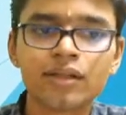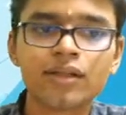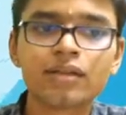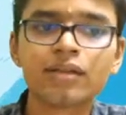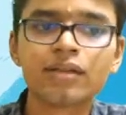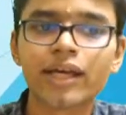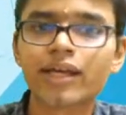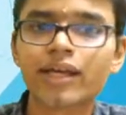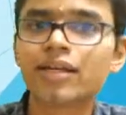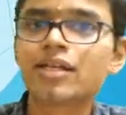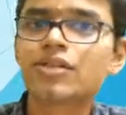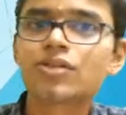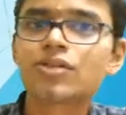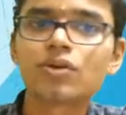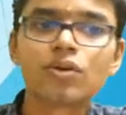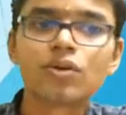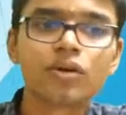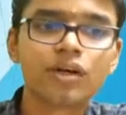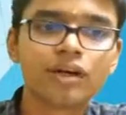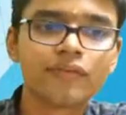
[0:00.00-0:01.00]
Okay,
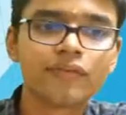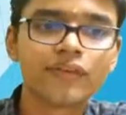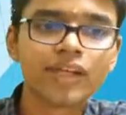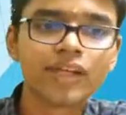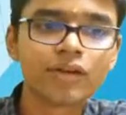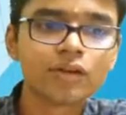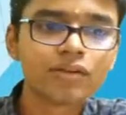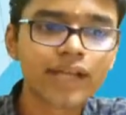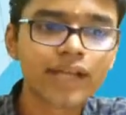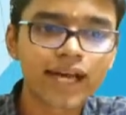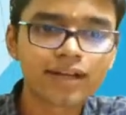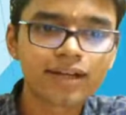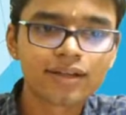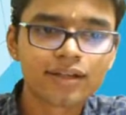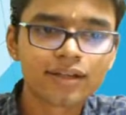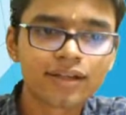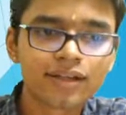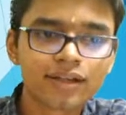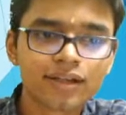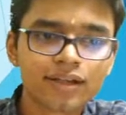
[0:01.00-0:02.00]
so we know
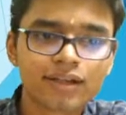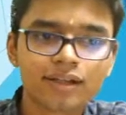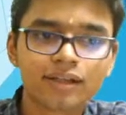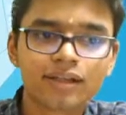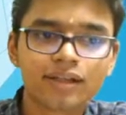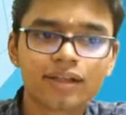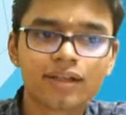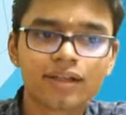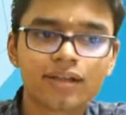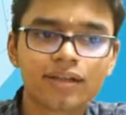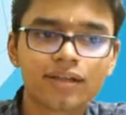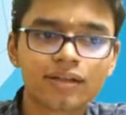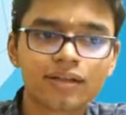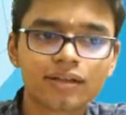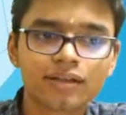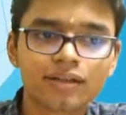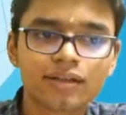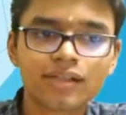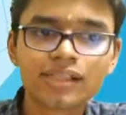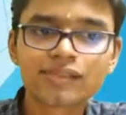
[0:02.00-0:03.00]
that
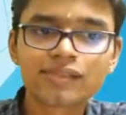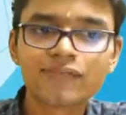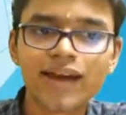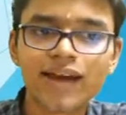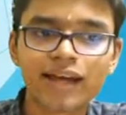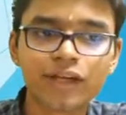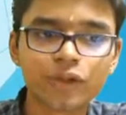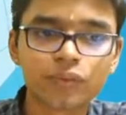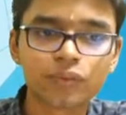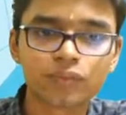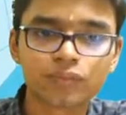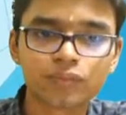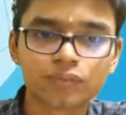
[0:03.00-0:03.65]
this value